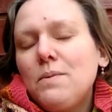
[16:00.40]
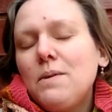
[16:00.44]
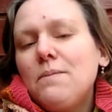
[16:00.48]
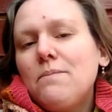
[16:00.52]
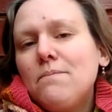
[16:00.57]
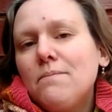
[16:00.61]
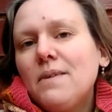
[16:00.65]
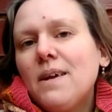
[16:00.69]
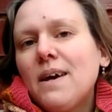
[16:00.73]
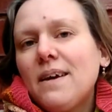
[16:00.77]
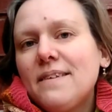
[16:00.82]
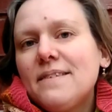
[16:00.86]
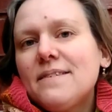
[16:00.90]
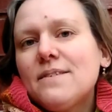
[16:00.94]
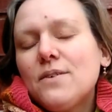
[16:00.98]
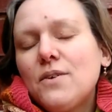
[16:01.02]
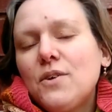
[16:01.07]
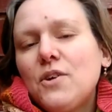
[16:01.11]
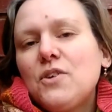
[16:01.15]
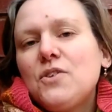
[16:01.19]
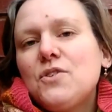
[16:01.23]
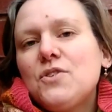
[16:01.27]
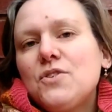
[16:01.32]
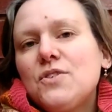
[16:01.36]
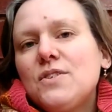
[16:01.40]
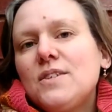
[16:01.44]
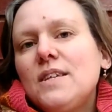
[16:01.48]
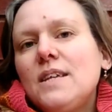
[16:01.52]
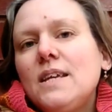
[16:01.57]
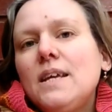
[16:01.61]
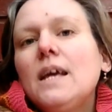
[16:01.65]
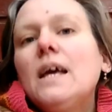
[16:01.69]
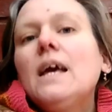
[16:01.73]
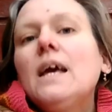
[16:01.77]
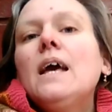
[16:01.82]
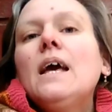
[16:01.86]
be nicer to
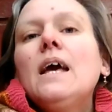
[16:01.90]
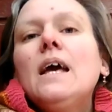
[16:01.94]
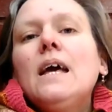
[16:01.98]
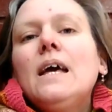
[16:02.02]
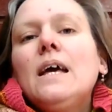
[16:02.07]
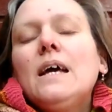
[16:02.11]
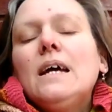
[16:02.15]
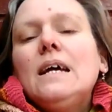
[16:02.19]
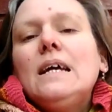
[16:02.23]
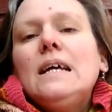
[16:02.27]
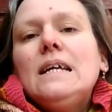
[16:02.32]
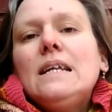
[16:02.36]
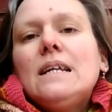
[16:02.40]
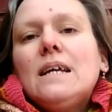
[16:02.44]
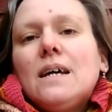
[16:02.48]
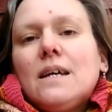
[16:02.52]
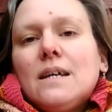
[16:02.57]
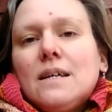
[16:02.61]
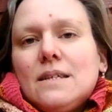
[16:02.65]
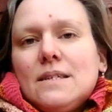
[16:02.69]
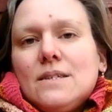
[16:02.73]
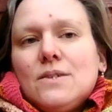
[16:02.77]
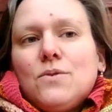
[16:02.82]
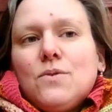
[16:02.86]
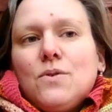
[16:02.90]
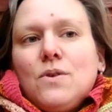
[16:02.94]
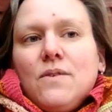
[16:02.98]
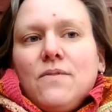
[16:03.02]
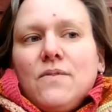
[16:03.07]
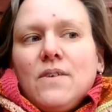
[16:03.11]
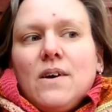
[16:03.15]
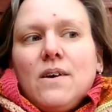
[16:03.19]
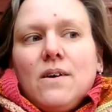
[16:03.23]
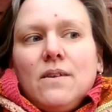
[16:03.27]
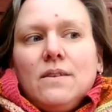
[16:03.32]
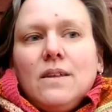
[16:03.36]
see in a sort of
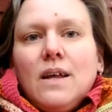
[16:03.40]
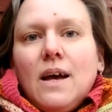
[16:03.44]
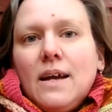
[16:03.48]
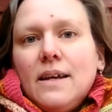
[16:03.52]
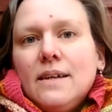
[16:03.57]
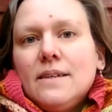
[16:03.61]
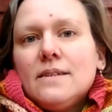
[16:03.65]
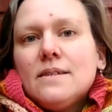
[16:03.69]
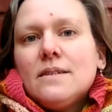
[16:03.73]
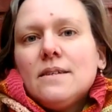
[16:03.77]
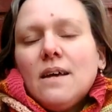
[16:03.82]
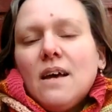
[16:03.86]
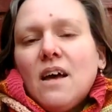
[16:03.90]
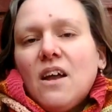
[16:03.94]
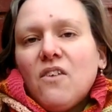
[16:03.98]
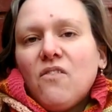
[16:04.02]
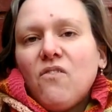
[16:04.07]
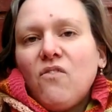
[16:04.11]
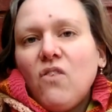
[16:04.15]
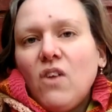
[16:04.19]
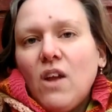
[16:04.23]
a light and